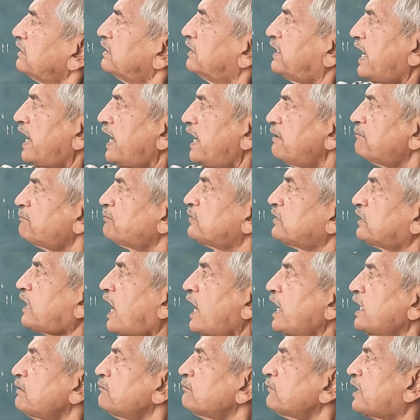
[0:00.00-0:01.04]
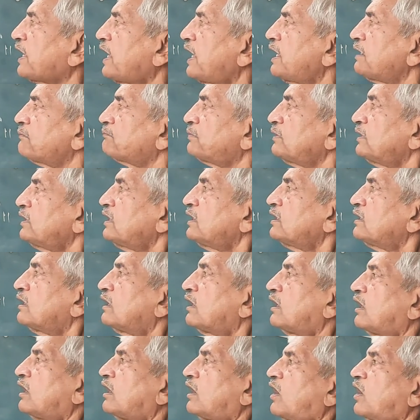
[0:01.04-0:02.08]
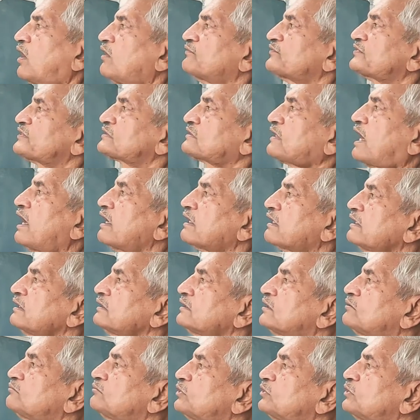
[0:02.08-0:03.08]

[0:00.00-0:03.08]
gap, time gap of starting the